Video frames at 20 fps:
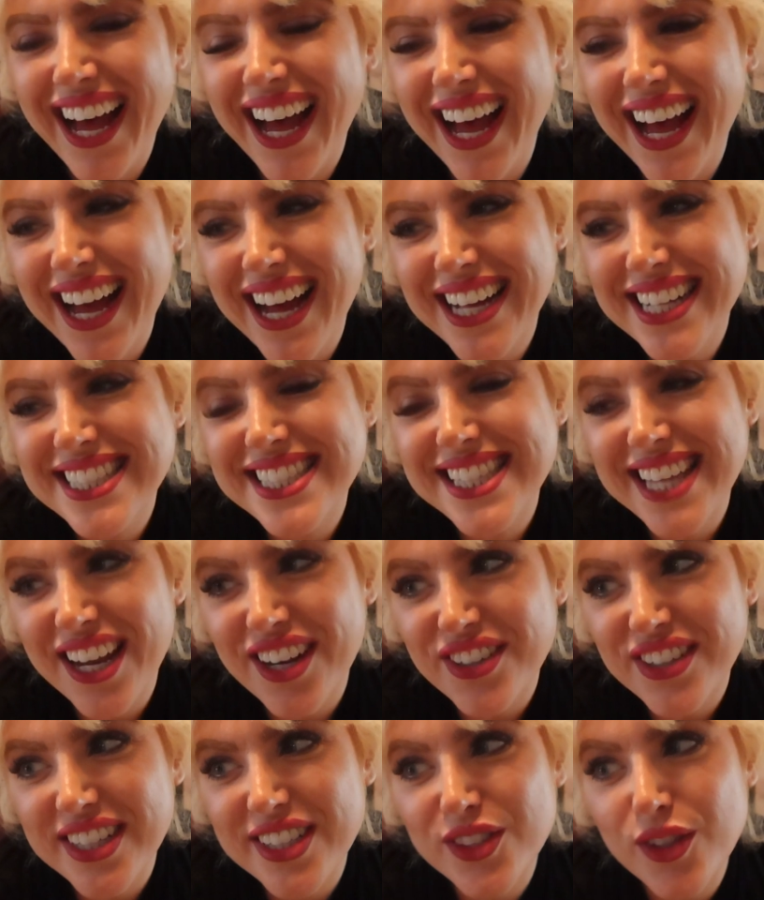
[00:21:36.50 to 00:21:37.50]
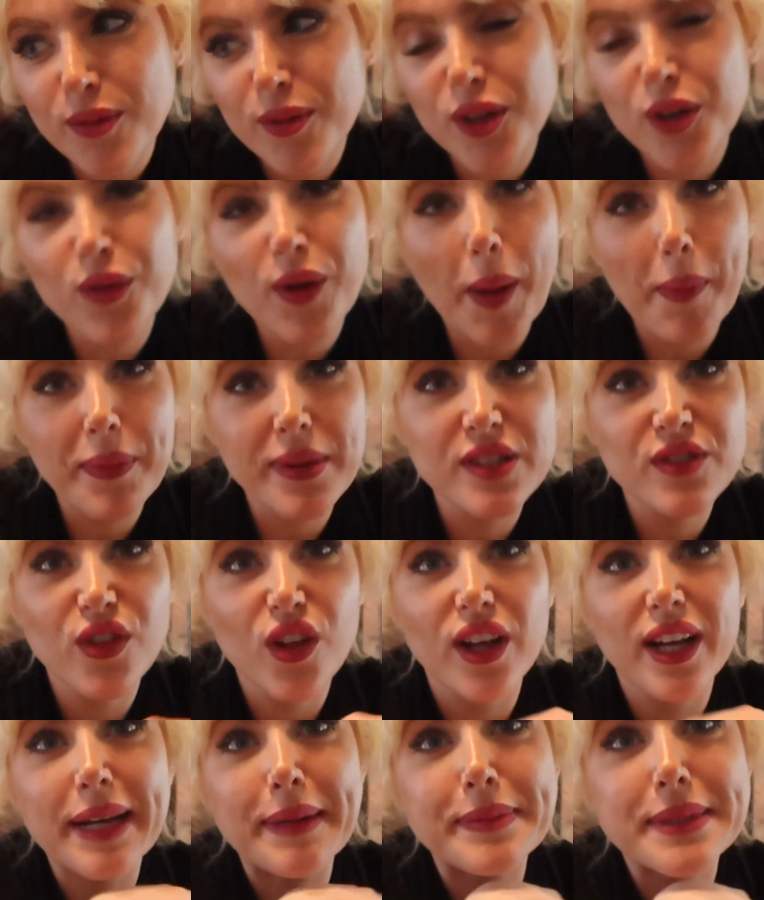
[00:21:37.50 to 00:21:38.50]
Uh, it's Saturday, so I'm going to wrap this
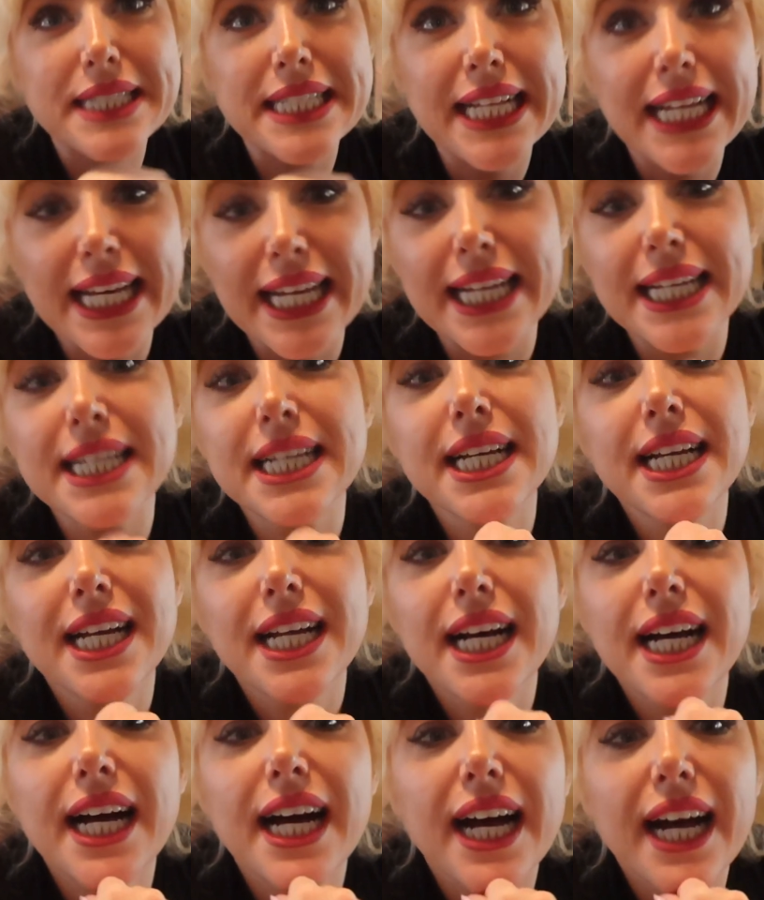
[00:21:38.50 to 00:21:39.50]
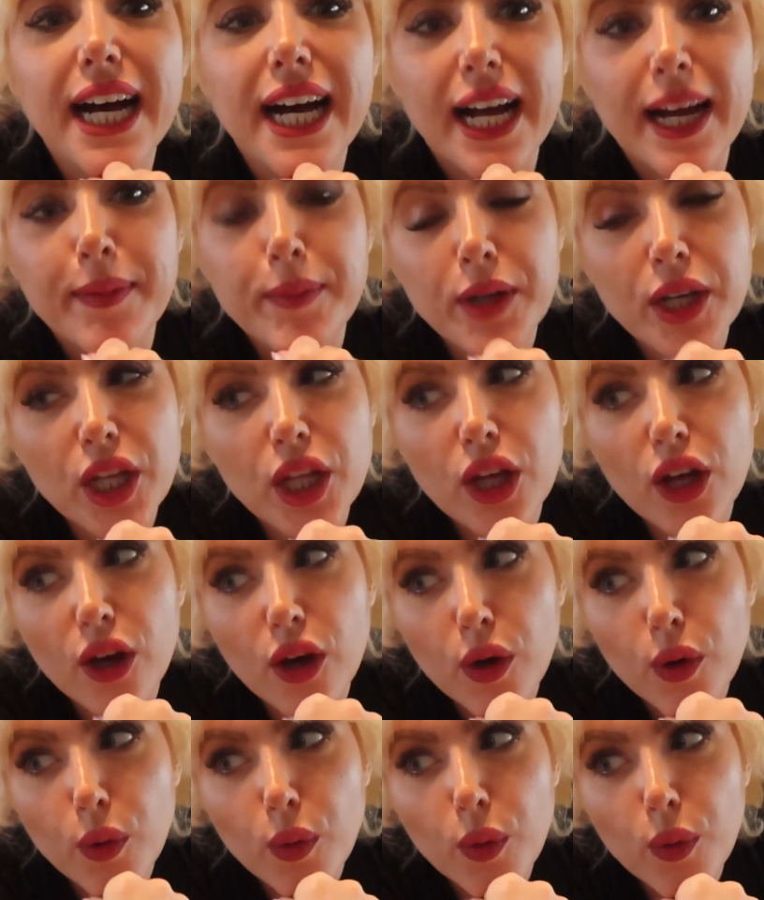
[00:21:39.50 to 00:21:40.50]
vlog up today. Uh, I'm going to
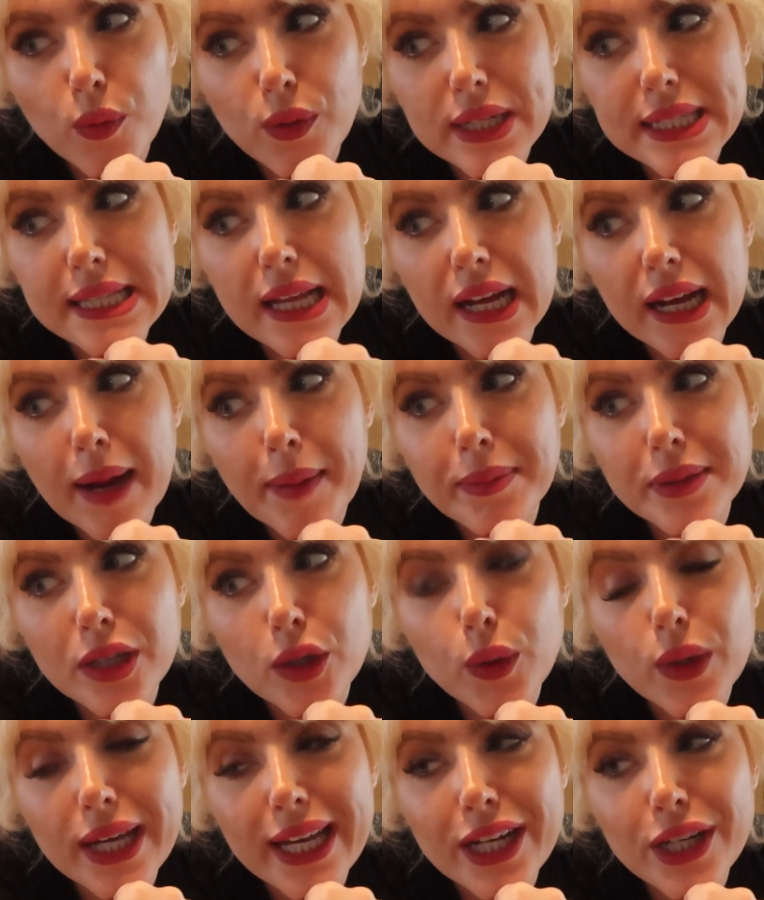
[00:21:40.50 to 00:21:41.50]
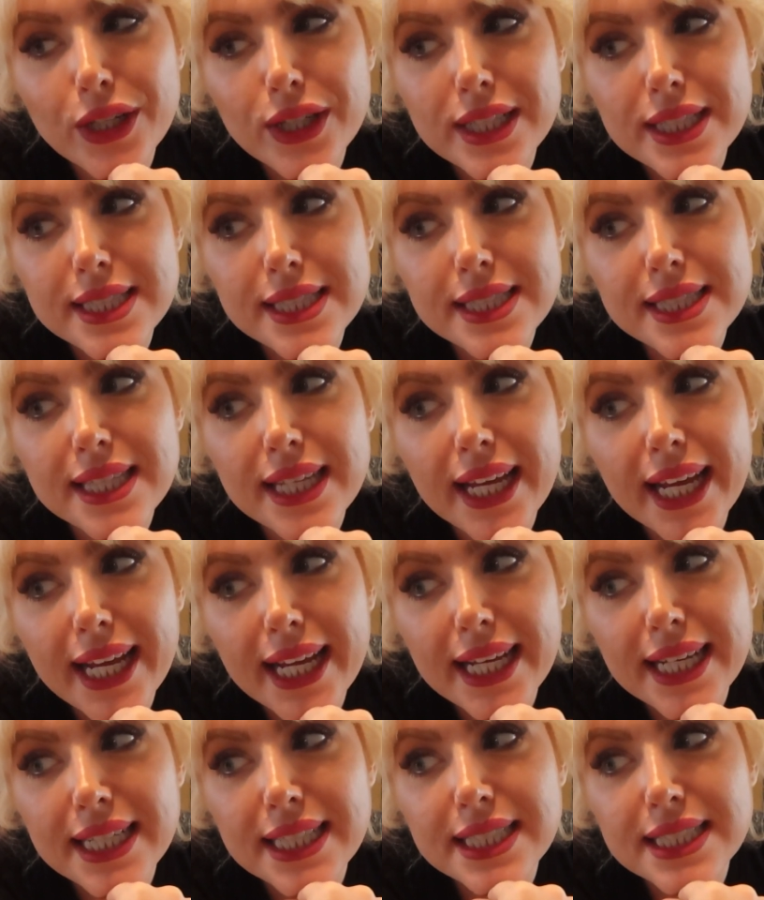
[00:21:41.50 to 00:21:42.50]
go run a couple of quick errands
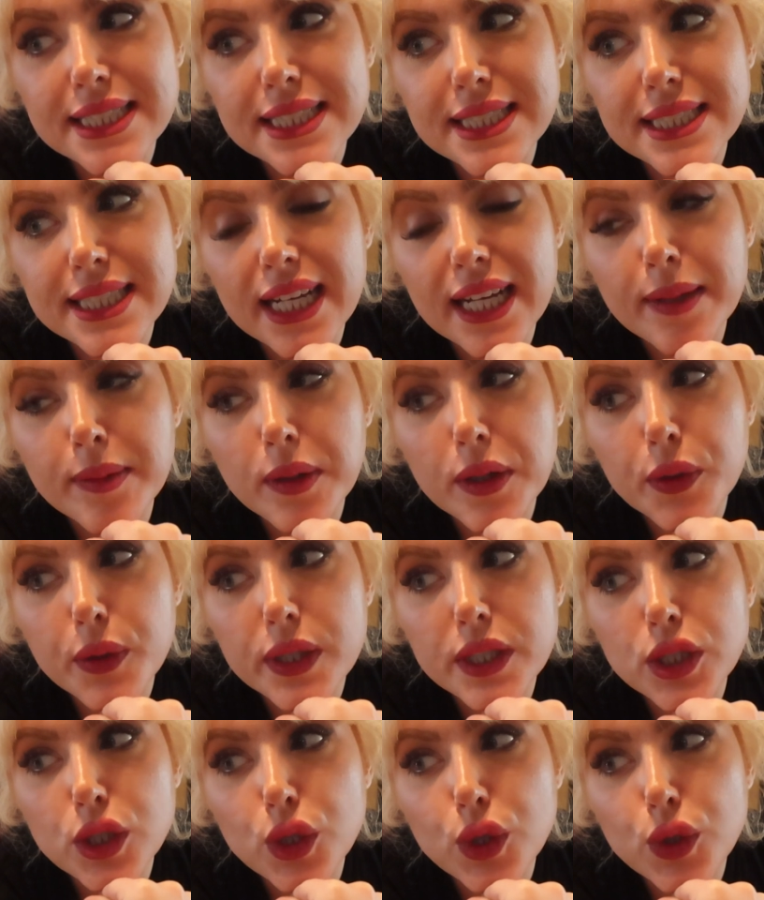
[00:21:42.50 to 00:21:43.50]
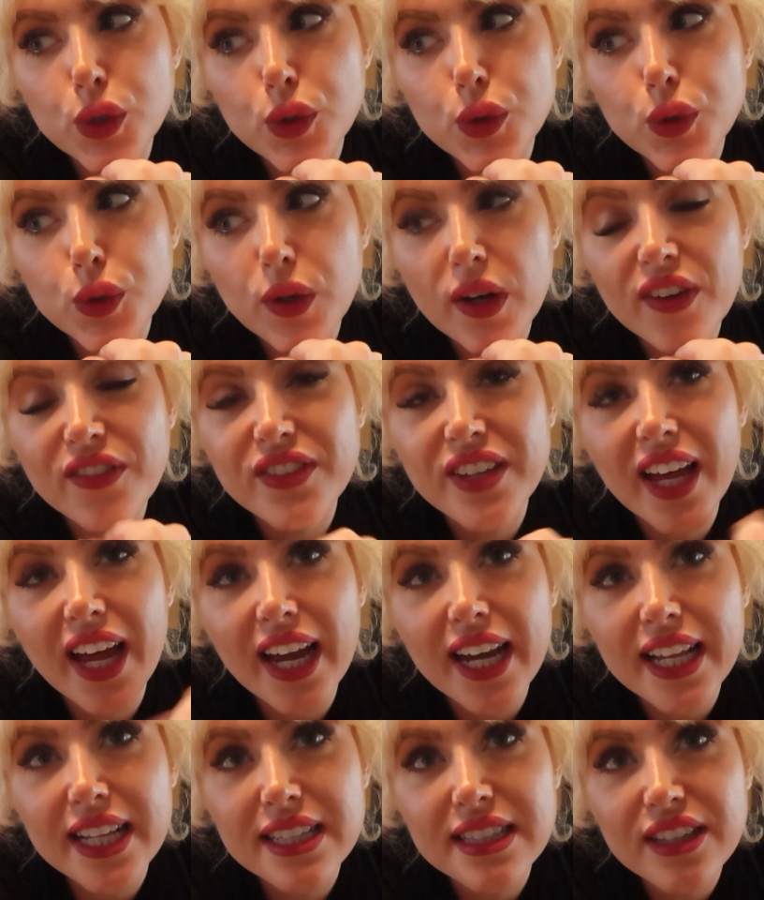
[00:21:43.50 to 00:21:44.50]
and I'm going to, I have to
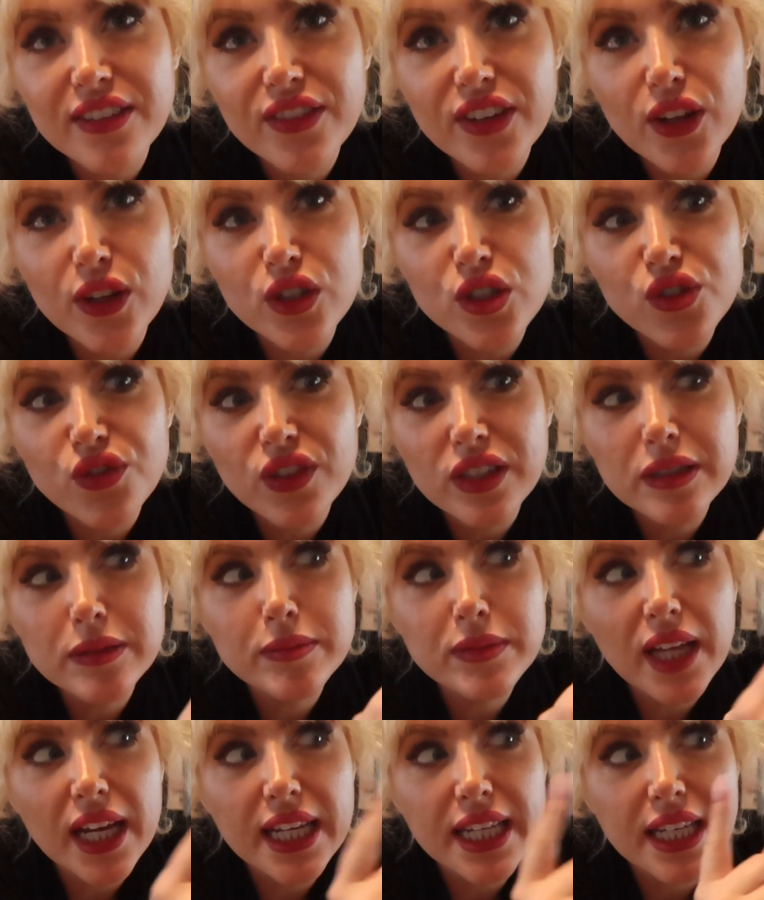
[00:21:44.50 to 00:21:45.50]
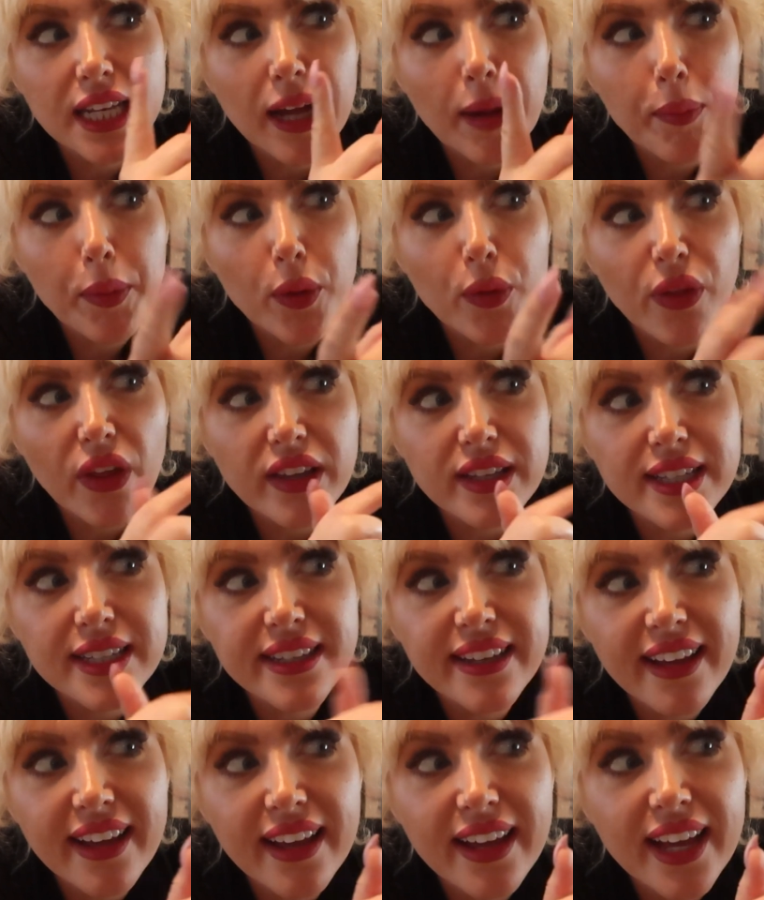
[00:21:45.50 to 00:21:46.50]
edit the video just filmed. I need to upload that
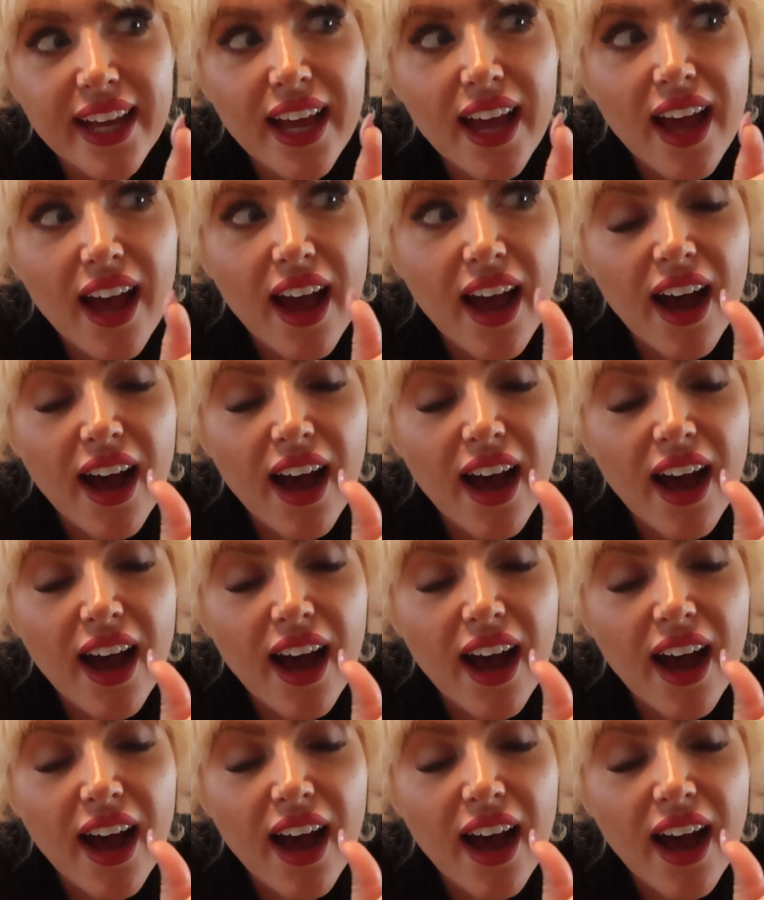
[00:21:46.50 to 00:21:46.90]
today.